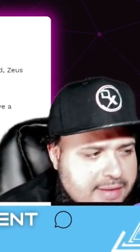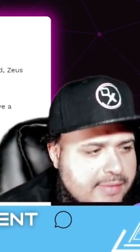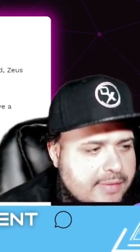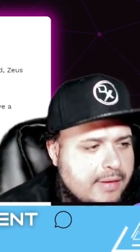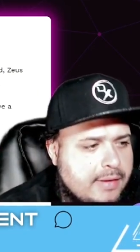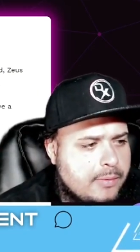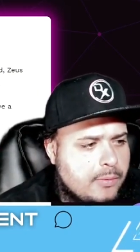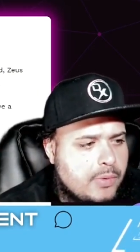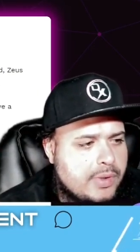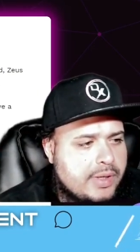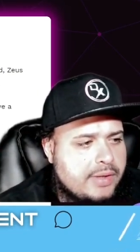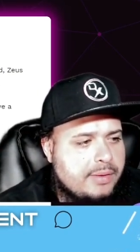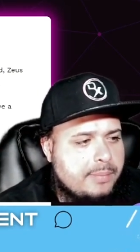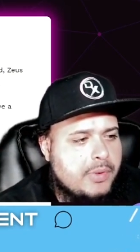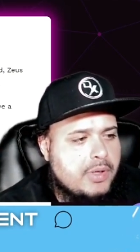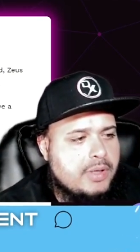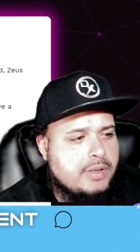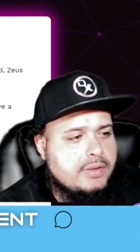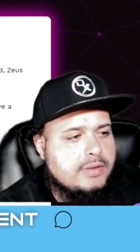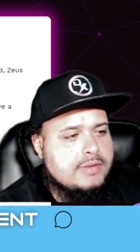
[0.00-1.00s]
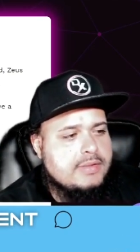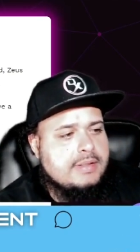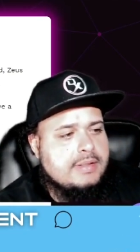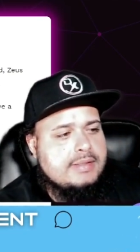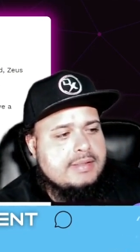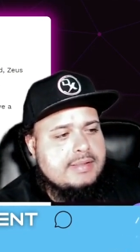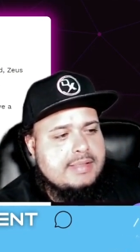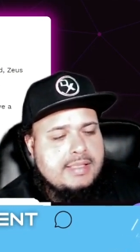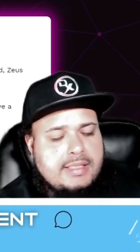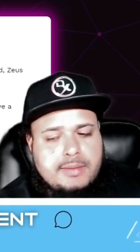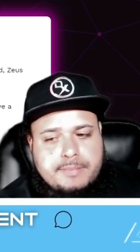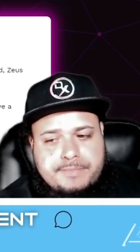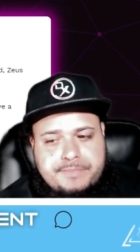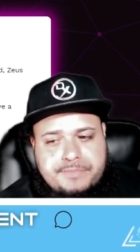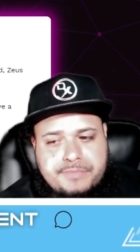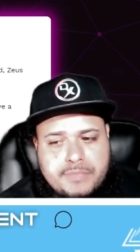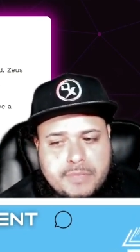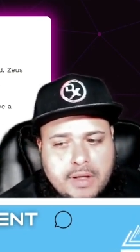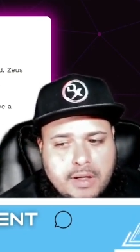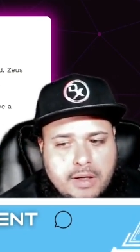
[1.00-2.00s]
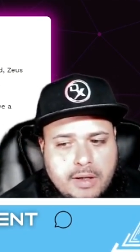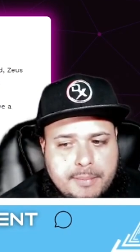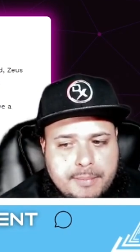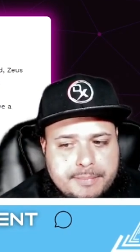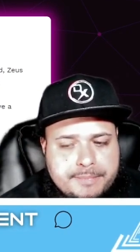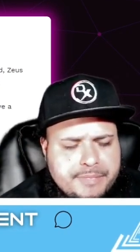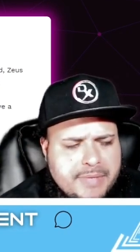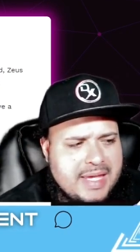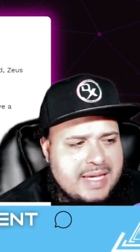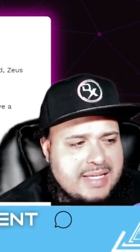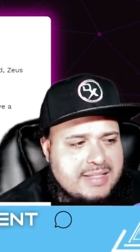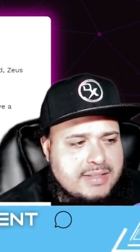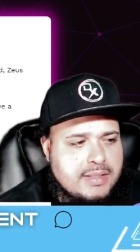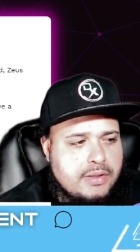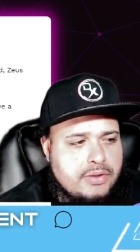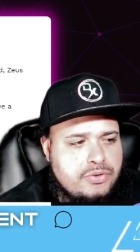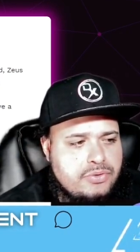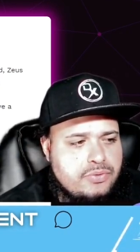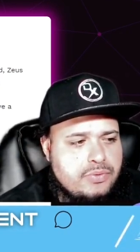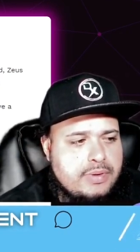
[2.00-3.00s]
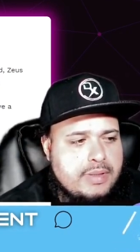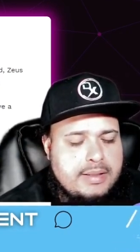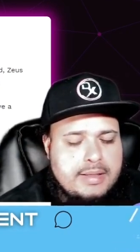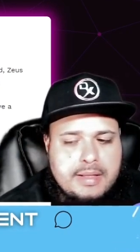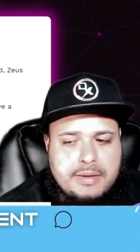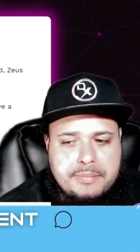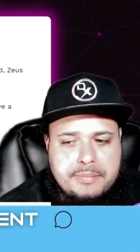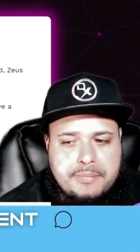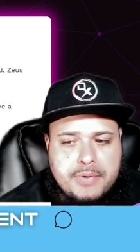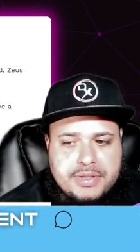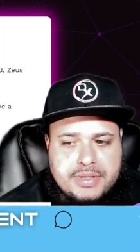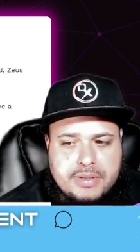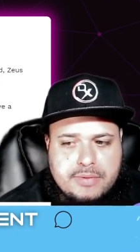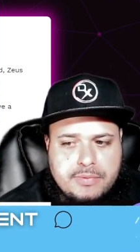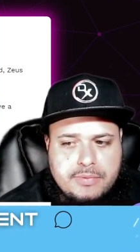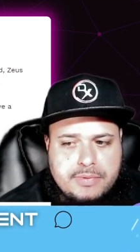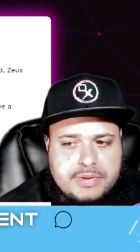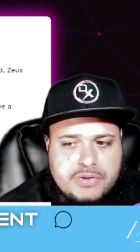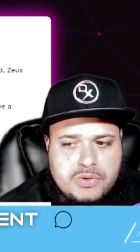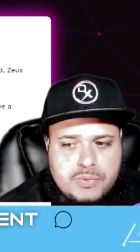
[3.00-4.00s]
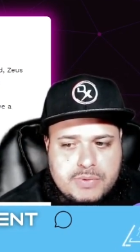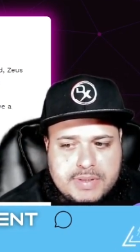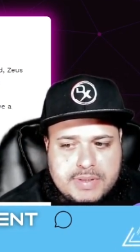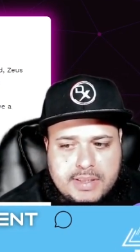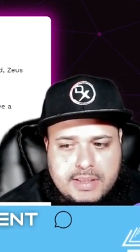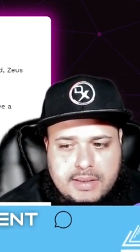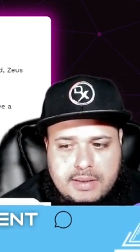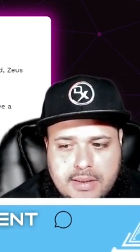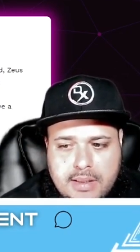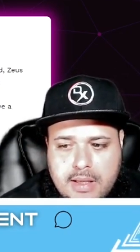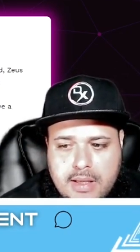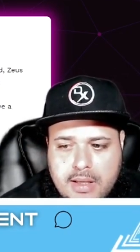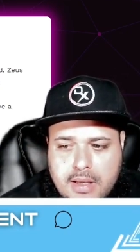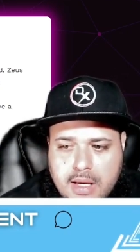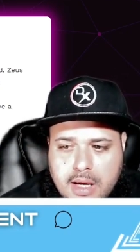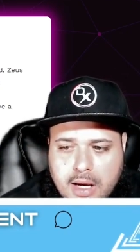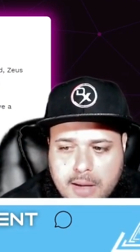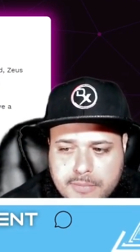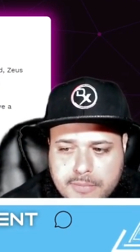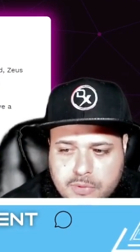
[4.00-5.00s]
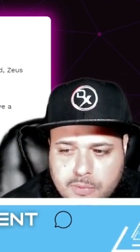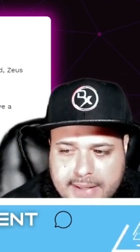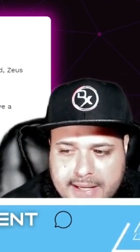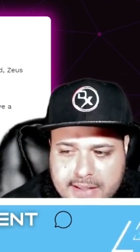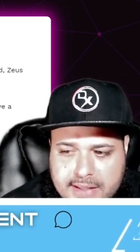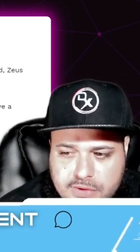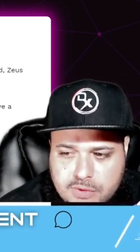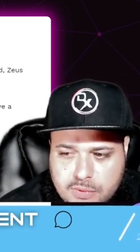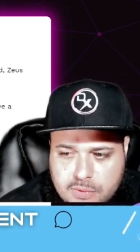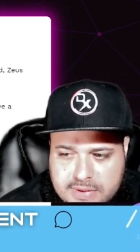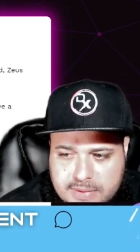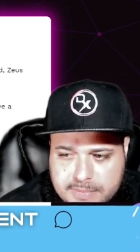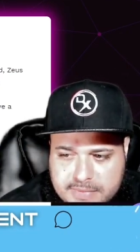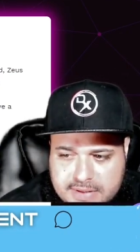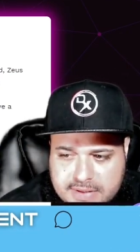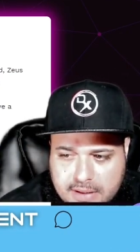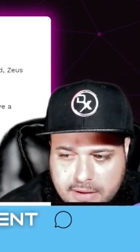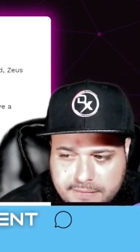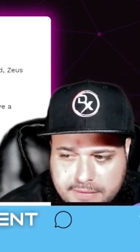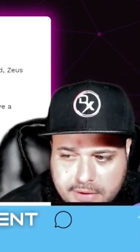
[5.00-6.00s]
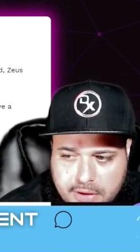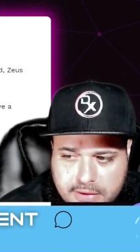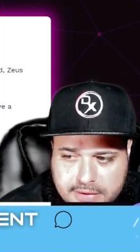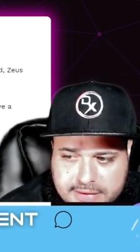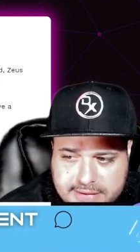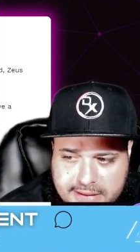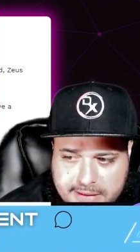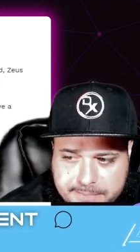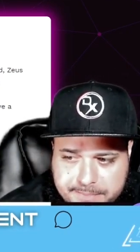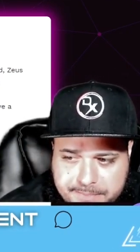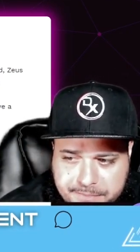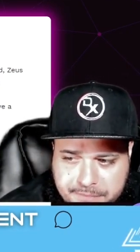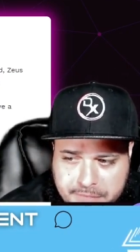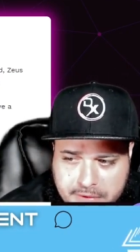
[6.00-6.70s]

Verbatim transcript: one of the partners on this team has something to do with another project with Zeus in it. So we got Zeus himself in our team.